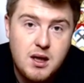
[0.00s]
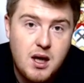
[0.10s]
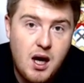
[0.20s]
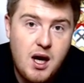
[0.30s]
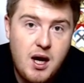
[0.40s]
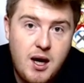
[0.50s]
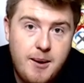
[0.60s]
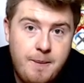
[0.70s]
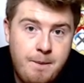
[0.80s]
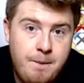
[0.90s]

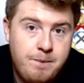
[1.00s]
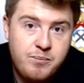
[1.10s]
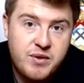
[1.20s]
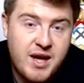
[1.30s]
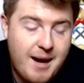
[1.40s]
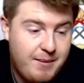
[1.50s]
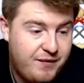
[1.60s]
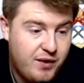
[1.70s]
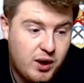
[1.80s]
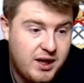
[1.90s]
Um, can't be
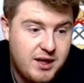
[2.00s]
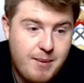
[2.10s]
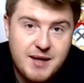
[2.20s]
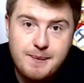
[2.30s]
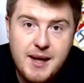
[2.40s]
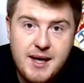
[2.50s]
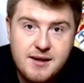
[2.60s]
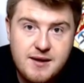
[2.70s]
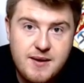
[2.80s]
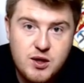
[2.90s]
flogging your best players
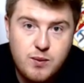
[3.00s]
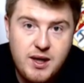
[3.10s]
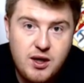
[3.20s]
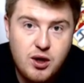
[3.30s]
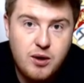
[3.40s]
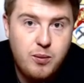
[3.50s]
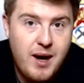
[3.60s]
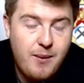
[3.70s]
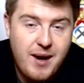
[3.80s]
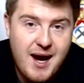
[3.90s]
in this window.
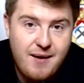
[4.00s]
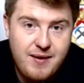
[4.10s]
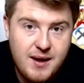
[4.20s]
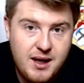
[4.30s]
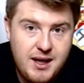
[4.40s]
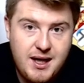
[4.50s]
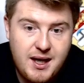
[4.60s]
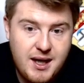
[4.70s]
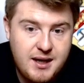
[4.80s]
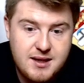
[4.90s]
Where we are in the league,
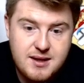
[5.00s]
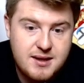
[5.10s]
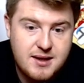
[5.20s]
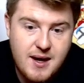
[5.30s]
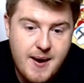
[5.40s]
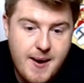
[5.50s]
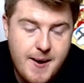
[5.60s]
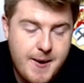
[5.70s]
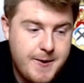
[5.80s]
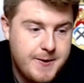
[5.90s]
it's
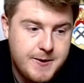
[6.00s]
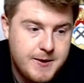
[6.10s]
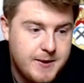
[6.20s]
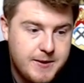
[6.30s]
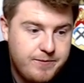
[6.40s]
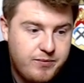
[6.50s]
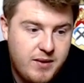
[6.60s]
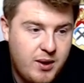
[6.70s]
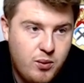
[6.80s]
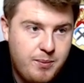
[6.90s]
uh,
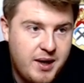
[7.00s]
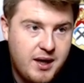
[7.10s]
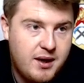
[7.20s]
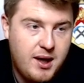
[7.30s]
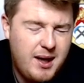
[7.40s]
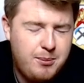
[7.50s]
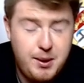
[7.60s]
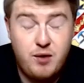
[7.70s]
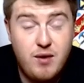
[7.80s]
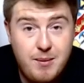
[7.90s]
it would be it'd be
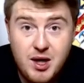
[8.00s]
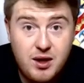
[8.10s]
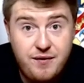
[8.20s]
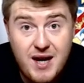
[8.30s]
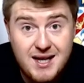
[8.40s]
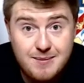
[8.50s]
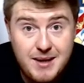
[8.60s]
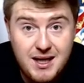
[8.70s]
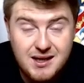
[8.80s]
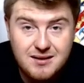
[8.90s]
criminal if you ask
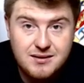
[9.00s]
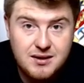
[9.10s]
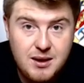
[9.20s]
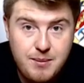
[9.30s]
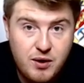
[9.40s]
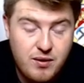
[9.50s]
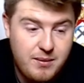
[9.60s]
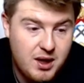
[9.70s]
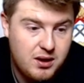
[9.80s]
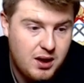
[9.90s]
me. It'd be
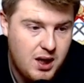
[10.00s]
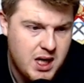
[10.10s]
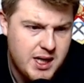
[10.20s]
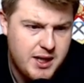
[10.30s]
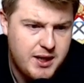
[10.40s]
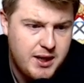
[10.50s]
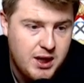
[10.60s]
criminal. Uh,